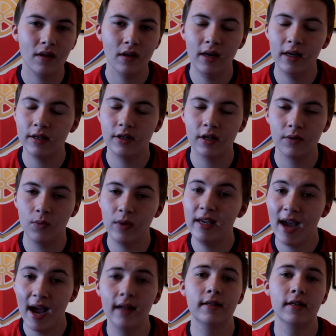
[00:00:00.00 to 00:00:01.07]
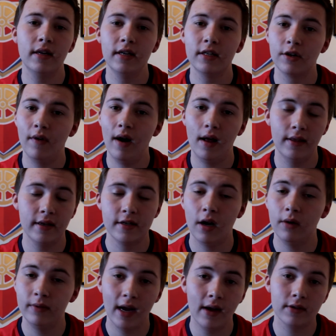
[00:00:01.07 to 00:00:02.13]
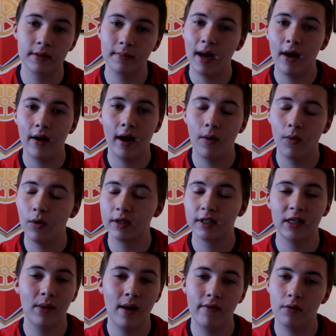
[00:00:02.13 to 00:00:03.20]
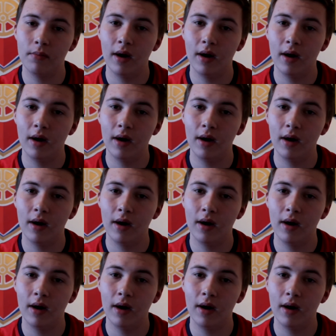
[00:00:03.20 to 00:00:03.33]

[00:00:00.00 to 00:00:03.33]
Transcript: It's just, we can turn this around. There's no doubts about that whatsoever,